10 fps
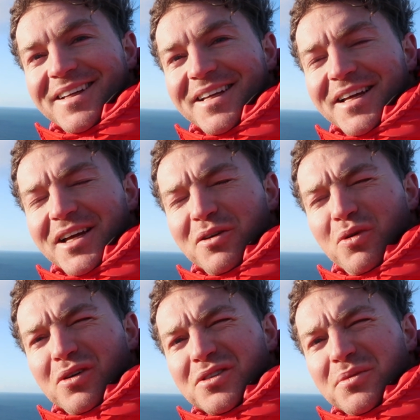I
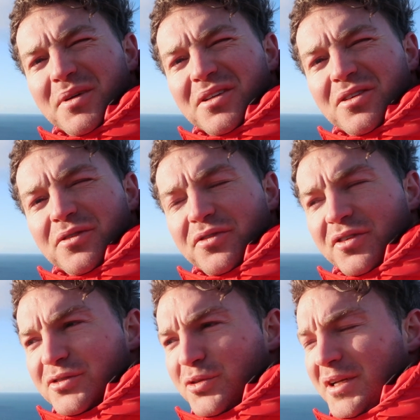walked up here around
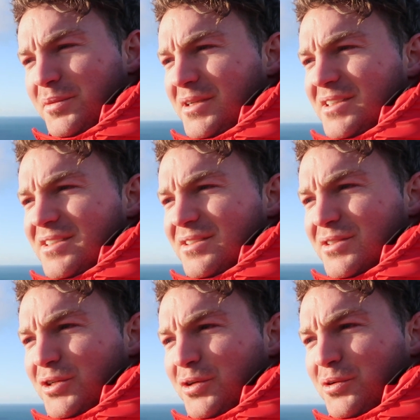for 20 minutes, I
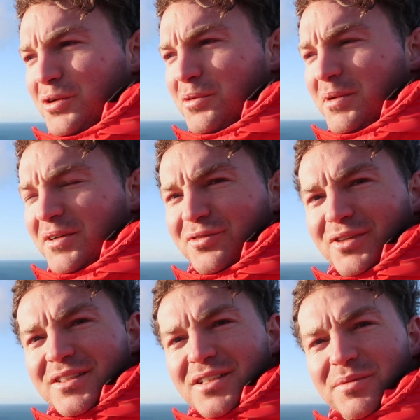was the only one up here for
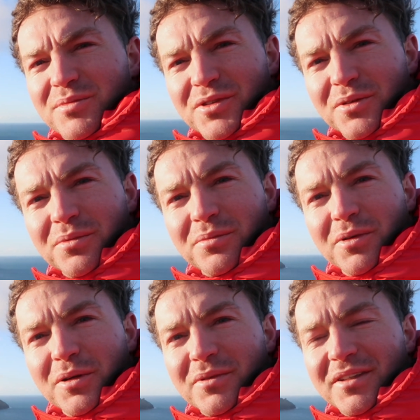that time, so
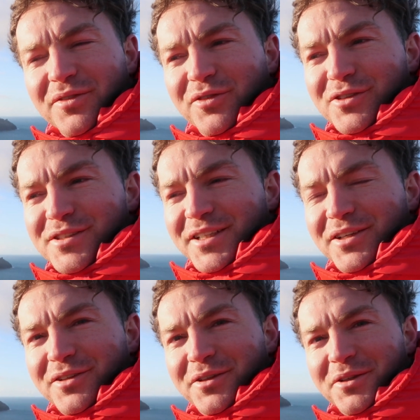probably the first here,
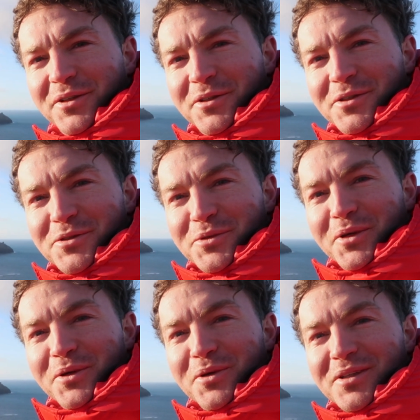which is what
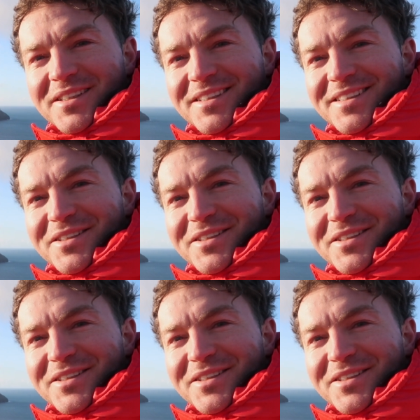I wanted to